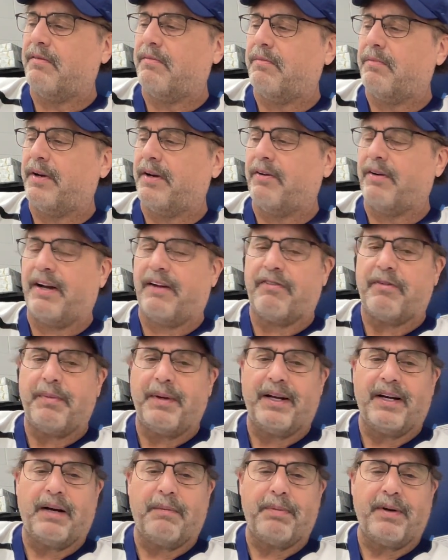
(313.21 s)
but it would have to be
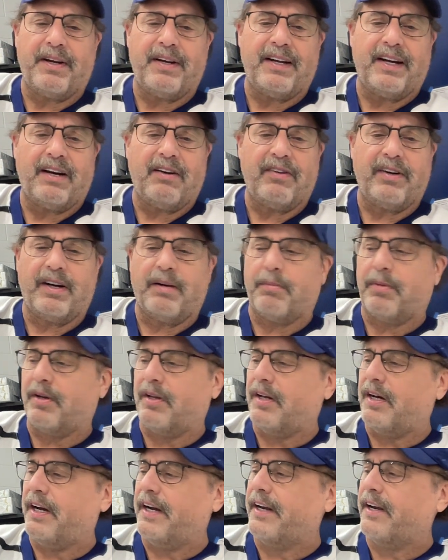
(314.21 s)
an up and down number
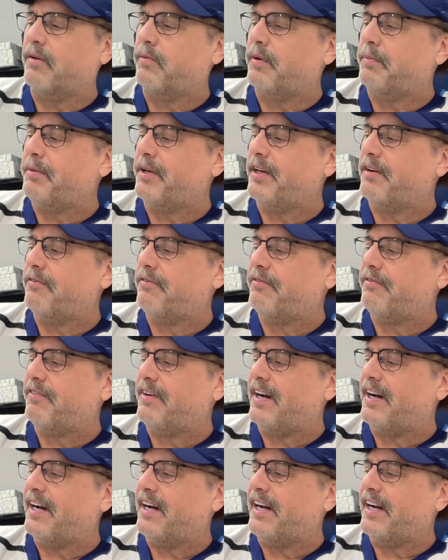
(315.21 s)
line, and we'd be at
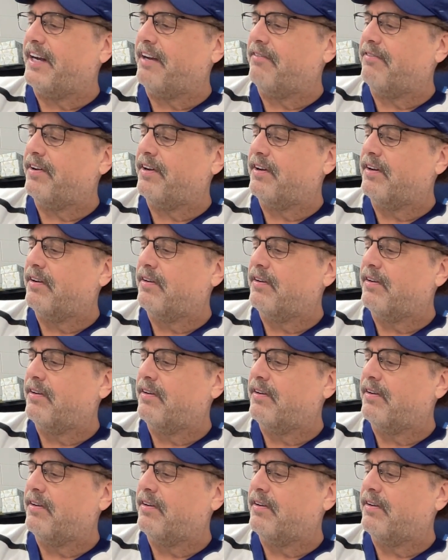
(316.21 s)
5.